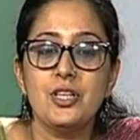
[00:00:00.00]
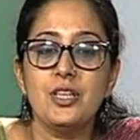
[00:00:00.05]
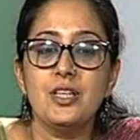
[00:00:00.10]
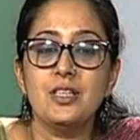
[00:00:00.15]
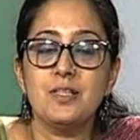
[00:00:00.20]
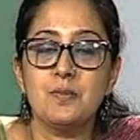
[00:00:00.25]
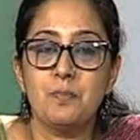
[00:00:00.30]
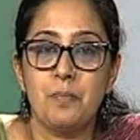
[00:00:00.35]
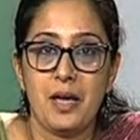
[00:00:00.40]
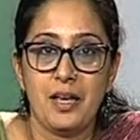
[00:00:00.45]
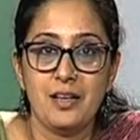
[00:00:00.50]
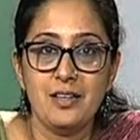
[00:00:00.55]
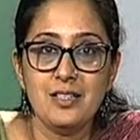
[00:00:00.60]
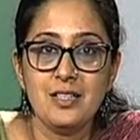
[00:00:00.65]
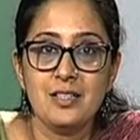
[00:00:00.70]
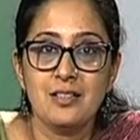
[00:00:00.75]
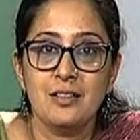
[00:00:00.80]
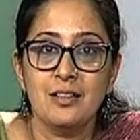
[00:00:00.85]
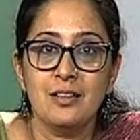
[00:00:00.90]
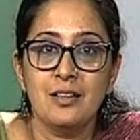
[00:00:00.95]
she is
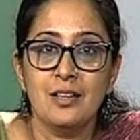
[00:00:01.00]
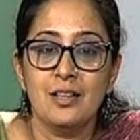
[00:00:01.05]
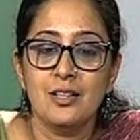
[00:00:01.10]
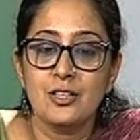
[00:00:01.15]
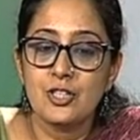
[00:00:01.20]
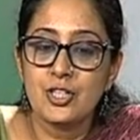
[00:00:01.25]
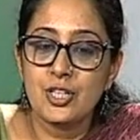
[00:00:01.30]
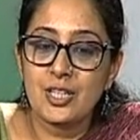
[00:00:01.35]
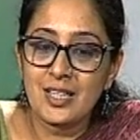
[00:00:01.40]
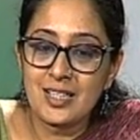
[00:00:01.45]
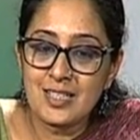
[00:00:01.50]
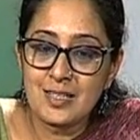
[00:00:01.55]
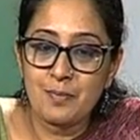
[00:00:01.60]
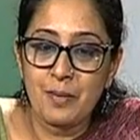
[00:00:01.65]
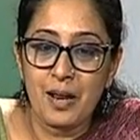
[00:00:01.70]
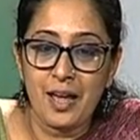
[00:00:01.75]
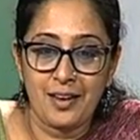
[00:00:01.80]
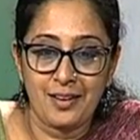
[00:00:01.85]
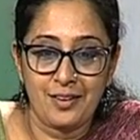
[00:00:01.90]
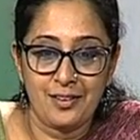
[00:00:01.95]
bent, she
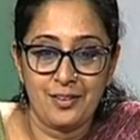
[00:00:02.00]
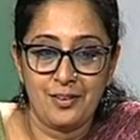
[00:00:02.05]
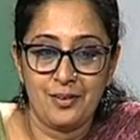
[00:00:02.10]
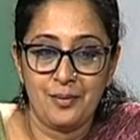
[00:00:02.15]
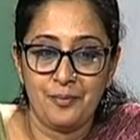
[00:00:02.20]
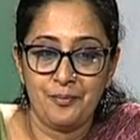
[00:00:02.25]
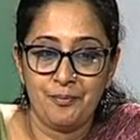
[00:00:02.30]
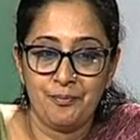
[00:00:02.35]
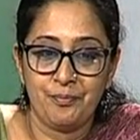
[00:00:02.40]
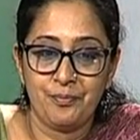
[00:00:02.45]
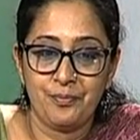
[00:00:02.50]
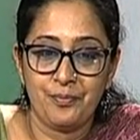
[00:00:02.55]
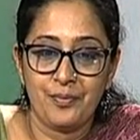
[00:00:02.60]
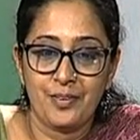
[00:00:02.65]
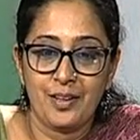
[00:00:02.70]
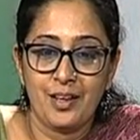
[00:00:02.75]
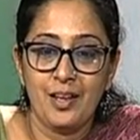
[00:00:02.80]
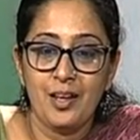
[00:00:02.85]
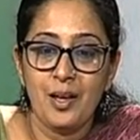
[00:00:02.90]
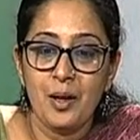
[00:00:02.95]
is blind,
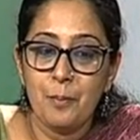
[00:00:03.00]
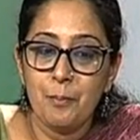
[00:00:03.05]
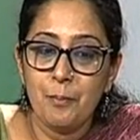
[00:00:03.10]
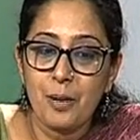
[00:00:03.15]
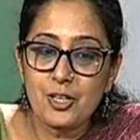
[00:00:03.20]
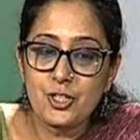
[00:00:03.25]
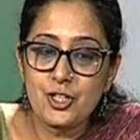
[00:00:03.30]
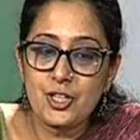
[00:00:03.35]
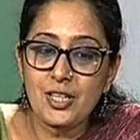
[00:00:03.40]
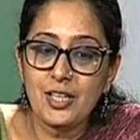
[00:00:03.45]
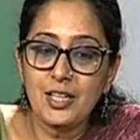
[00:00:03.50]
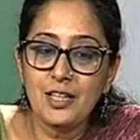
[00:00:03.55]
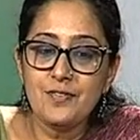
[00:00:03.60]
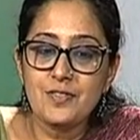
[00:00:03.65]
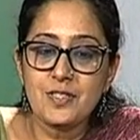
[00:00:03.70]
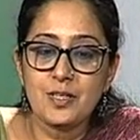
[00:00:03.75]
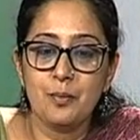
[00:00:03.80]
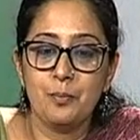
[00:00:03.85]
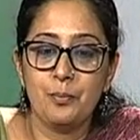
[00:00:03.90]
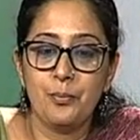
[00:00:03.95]
but she
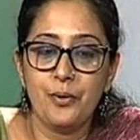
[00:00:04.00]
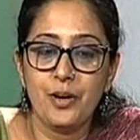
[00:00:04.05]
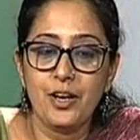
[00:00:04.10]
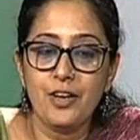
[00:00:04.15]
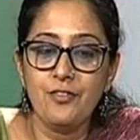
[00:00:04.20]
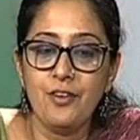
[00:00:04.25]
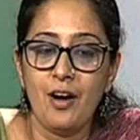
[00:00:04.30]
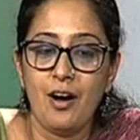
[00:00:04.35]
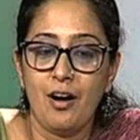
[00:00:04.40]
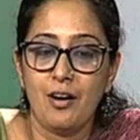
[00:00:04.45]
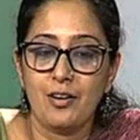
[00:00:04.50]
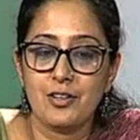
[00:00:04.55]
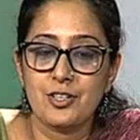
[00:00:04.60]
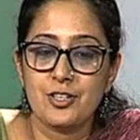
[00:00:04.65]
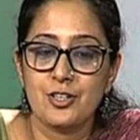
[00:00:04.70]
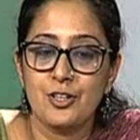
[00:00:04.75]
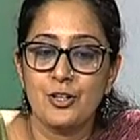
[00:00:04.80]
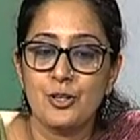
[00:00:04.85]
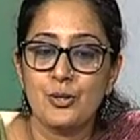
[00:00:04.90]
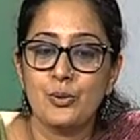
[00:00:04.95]
lives a brave
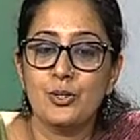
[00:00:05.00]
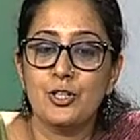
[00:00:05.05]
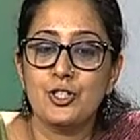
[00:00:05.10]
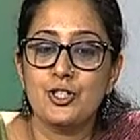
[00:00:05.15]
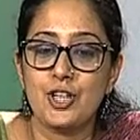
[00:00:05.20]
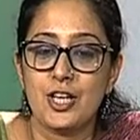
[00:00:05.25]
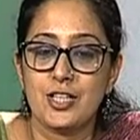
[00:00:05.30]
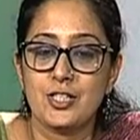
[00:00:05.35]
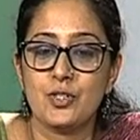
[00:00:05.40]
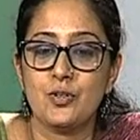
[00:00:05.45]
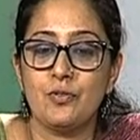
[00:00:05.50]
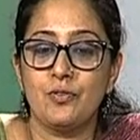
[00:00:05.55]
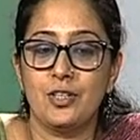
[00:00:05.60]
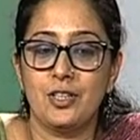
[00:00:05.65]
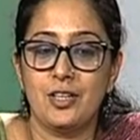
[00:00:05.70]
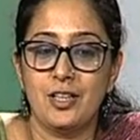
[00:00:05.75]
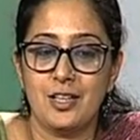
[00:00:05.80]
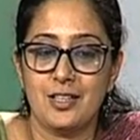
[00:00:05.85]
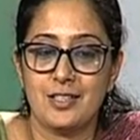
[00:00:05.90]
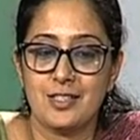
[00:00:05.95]
heart to the jest of
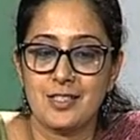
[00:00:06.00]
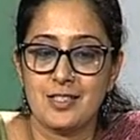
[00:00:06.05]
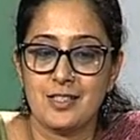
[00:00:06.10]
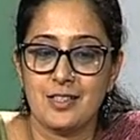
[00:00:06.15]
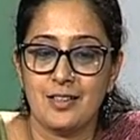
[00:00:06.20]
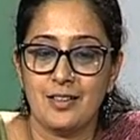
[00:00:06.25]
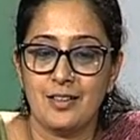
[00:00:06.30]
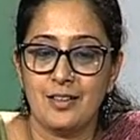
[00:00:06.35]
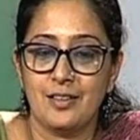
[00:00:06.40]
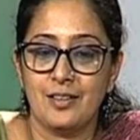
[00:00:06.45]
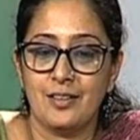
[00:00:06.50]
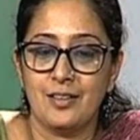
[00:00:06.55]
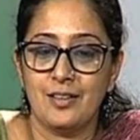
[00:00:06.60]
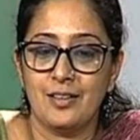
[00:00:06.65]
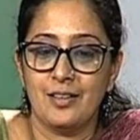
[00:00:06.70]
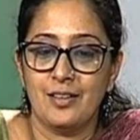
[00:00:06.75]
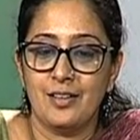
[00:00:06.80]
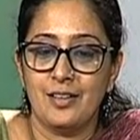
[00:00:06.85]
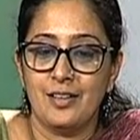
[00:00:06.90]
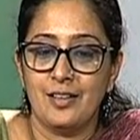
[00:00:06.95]
the days.
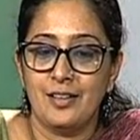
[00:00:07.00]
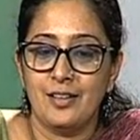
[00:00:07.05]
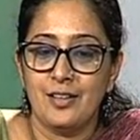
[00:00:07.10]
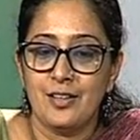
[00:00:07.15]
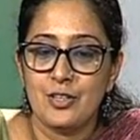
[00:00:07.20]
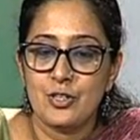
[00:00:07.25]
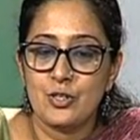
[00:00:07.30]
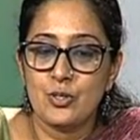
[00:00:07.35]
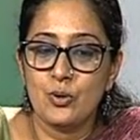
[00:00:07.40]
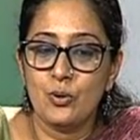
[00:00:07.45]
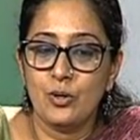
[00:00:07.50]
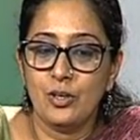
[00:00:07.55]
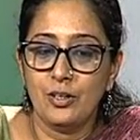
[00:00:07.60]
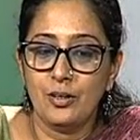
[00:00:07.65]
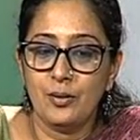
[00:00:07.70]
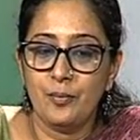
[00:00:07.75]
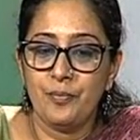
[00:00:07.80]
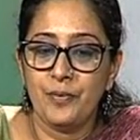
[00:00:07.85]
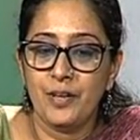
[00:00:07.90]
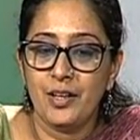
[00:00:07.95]
So,
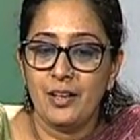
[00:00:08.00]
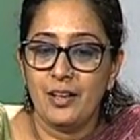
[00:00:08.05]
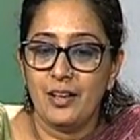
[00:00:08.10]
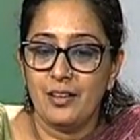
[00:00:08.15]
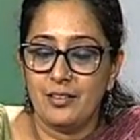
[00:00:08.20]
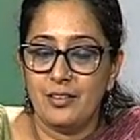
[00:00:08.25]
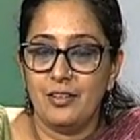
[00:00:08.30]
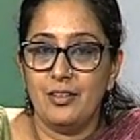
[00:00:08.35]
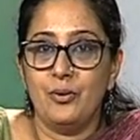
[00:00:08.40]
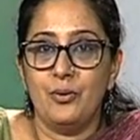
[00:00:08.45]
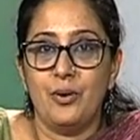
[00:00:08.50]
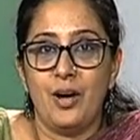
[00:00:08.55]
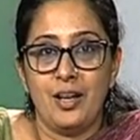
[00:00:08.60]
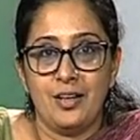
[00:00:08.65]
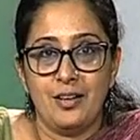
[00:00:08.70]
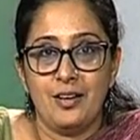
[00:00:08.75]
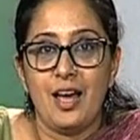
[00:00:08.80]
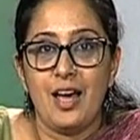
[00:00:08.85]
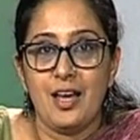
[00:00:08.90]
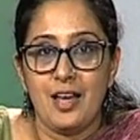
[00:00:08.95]
um, you know,
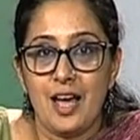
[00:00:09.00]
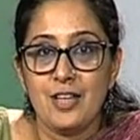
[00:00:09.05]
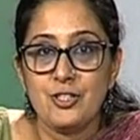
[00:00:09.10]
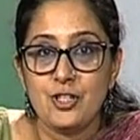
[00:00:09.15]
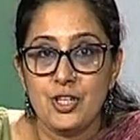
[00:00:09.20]
and uh,